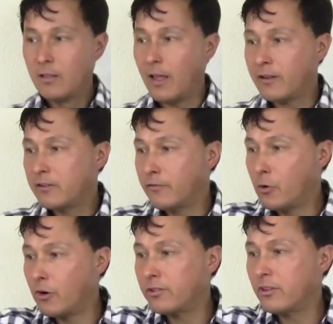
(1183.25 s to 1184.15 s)
Last, of
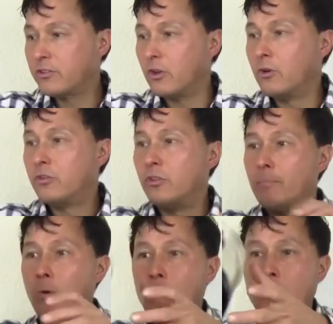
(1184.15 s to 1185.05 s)
course, let's go to the
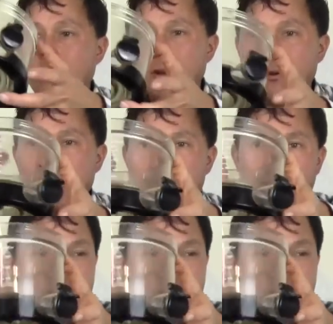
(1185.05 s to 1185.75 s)
bowl here.